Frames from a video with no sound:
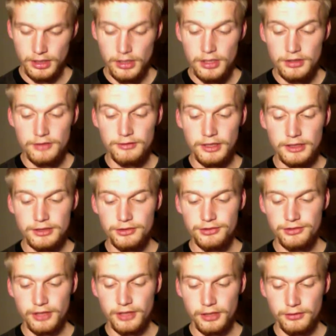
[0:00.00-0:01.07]
The valley
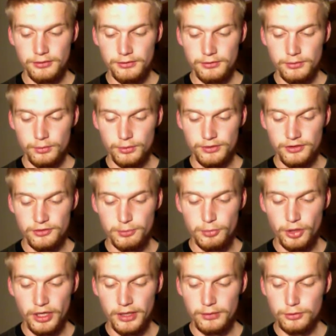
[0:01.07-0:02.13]
itself, with its
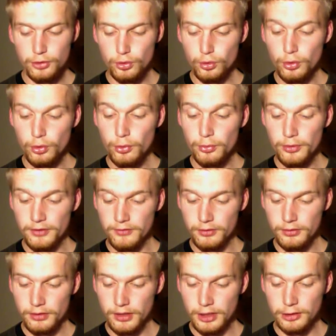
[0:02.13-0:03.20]
brown, cool
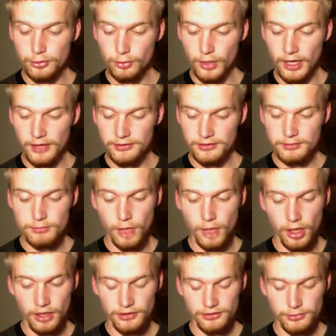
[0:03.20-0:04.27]
river and grass and
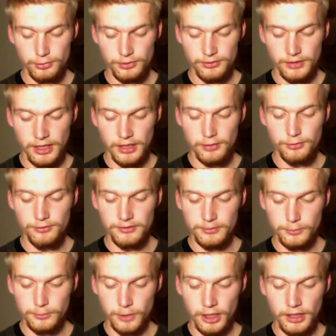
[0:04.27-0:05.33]
moss and
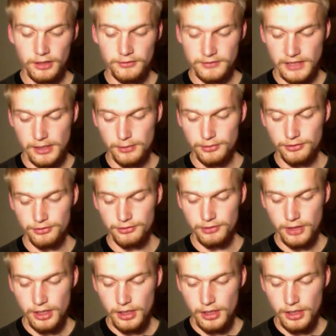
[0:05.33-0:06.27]
wild flowers